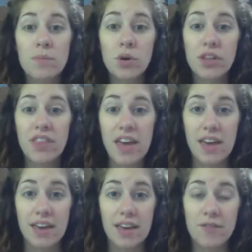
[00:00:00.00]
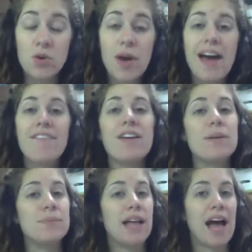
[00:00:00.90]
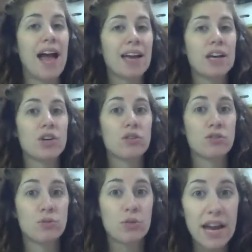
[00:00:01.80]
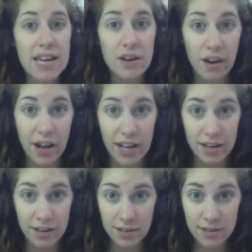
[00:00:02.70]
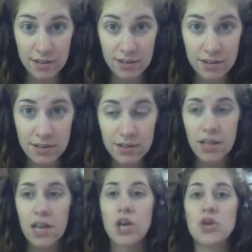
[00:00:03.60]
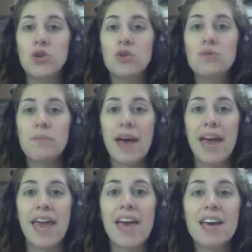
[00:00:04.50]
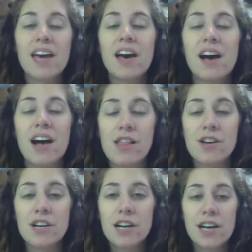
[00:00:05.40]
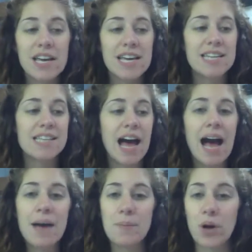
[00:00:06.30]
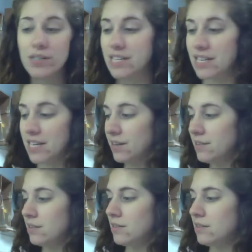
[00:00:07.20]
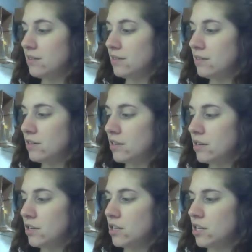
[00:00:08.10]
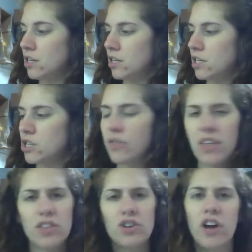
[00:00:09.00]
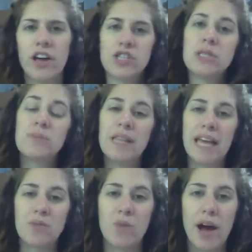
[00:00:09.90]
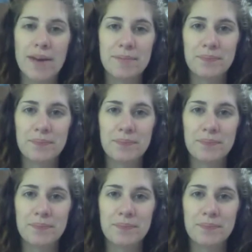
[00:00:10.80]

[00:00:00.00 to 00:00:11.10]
more thing, if you have a black crayon, you may color his eyeballs in so that they're not just plain white.